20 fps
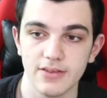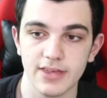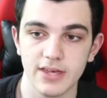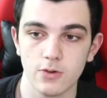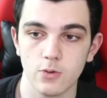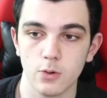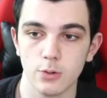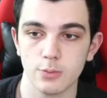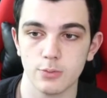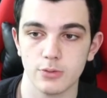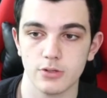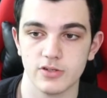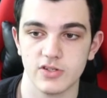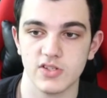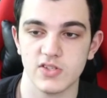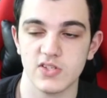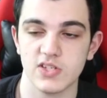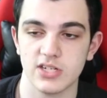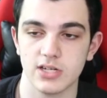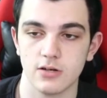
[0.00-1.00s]
think Corbin Burnes
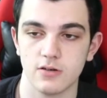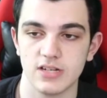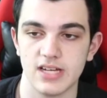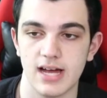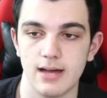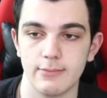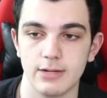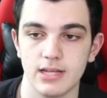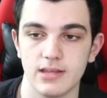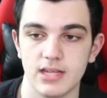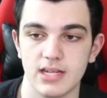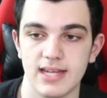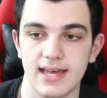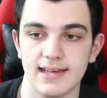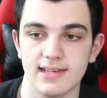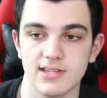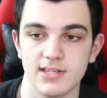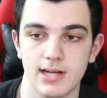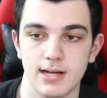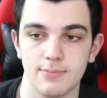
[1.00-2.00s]
is going to go diamond in the
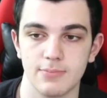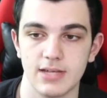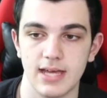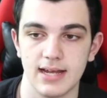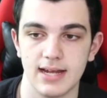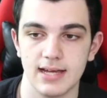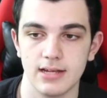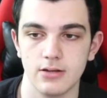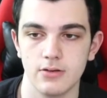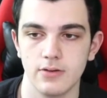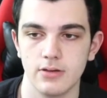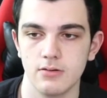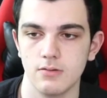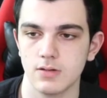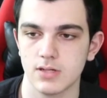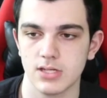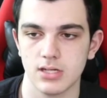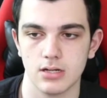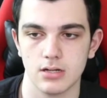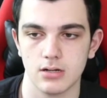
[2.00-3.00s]
next update. I knew he
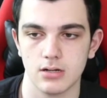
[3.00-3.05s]
wasn't going